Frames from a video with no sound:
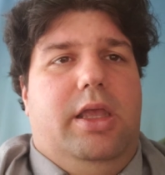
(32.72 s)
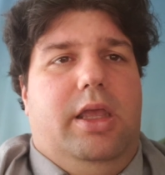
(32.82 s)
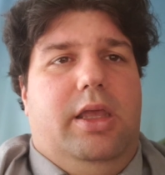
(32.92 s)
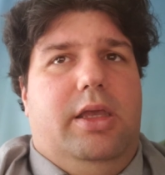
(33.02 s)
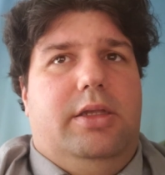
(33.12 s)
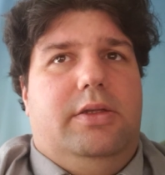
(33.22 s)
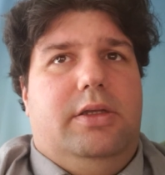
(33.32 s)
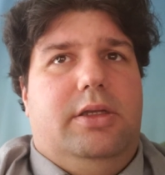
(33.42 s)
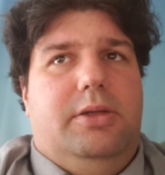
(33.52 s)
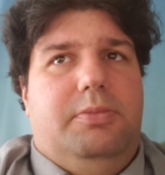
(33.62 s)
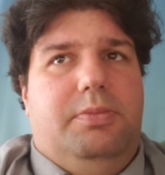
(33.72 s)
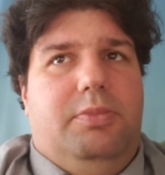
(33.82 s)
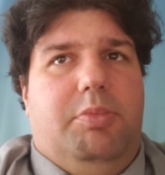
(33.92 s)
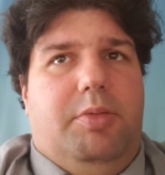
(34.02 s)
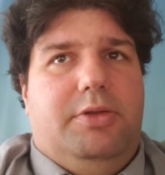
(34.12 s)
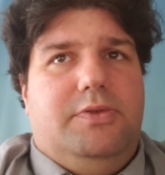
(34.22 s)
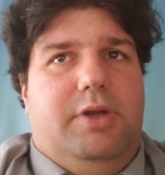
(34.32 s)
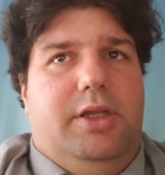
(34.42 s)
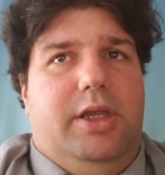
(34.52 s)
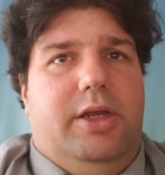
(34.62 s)
And uh, Republicans
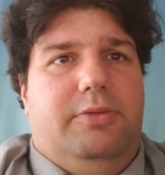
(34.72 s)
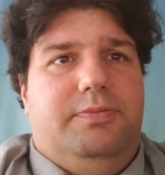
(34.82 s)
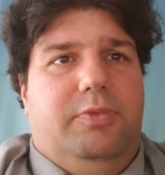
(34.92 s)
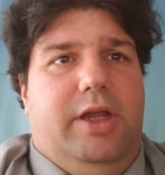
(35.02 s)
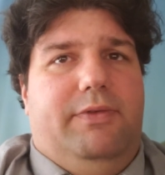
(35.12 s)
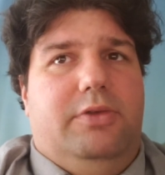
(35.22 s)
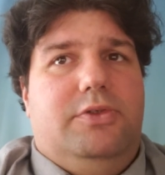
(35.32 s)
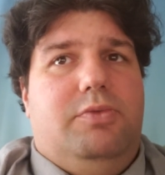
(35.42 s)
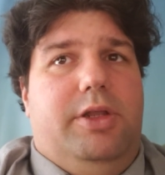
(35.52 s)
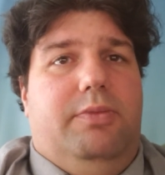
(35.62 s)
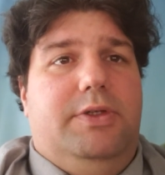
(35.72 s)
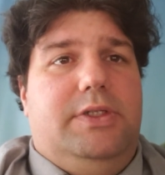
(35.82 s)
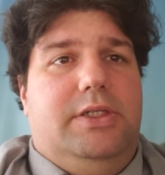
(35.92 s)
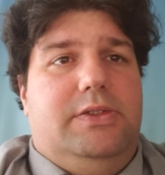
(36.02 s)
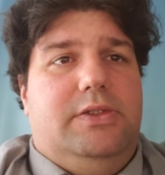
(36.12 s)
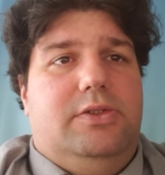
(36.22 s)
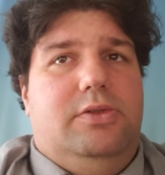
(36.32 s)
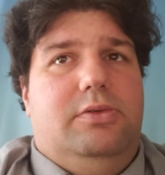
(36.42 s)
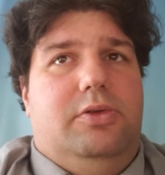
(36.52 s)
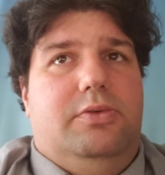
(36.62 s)
right now would have to lose 23 seats
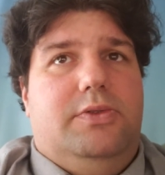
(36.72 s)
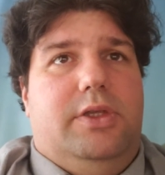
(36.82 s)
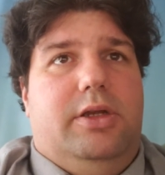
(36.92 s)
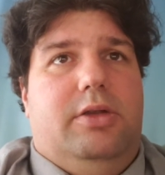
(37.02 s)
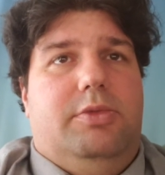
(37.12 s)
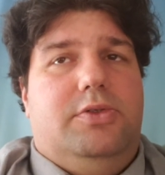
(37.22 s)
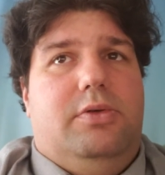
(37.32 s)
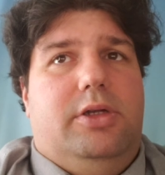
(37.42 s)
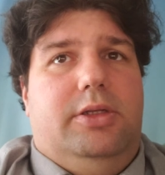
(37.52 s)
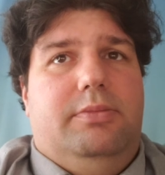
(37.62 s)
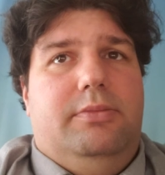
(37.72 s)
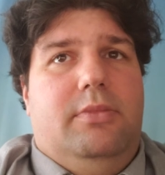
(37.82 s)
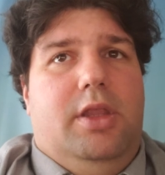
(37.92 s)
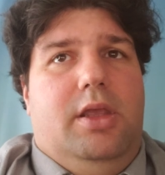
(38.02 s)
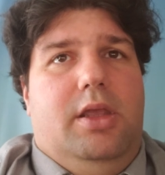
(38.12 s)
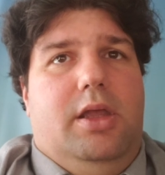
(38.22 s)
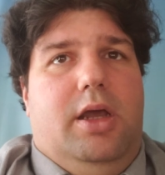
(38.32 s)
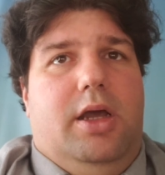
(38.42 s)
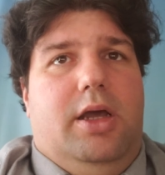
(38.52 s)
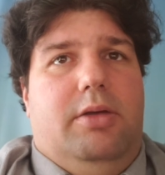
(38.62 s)
to lose their majority.
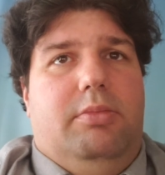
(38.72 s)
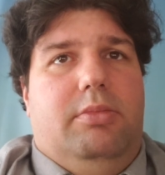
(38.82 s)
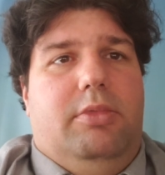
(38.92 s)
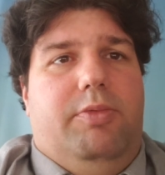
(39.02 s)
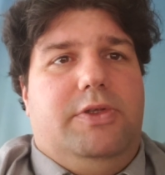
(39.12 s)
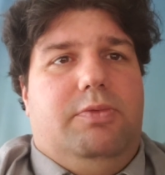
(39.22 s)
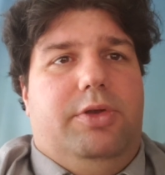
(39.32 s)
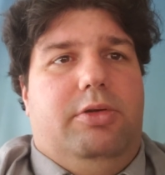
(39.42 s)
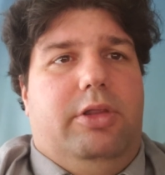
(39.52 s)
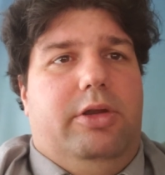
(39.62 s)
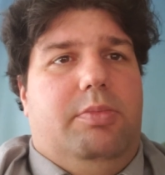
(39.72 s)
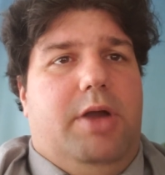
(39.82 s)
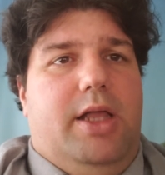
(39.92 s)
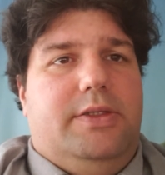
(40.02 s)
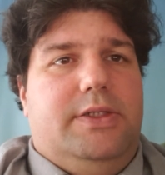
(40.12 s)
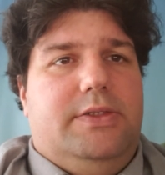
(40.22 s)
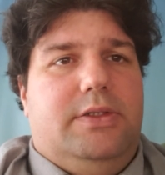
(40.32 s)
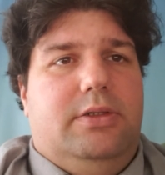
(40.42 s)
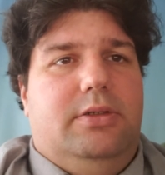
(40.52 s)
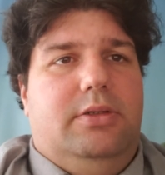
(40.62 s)
Um, I went to Real Clear
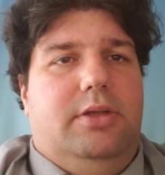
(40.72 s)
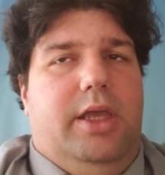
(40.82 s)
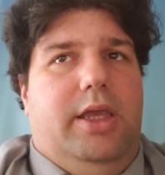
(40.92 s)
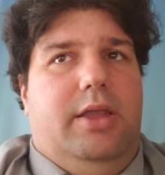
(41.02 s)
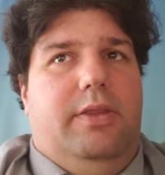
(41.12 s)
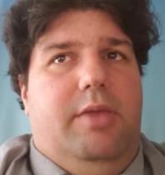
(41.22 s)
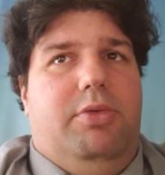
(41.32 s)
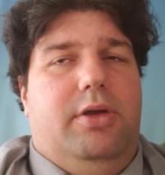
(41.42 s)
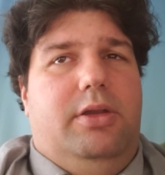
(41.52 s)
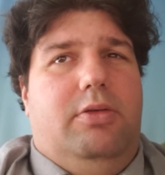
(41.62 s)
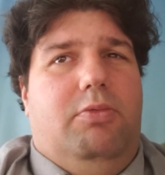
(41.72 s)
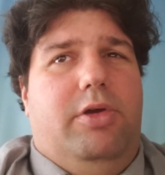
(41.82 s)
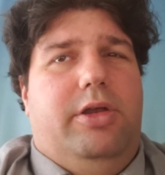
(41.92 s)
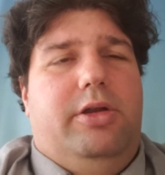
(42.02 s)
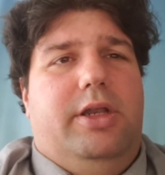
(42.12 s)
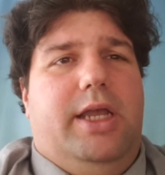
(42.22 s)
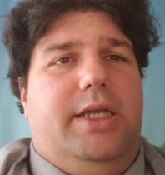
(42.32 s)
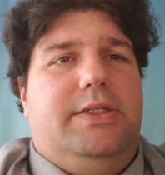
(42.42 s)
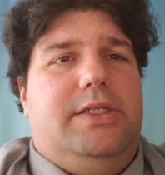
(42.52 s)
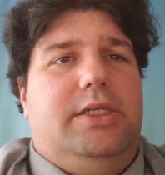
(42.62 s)
Politics, and they put
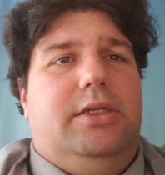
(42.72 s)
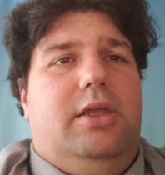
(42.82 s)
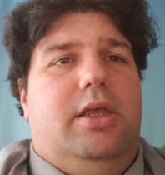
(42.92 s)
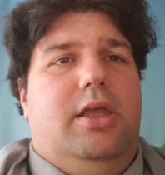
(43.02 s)
119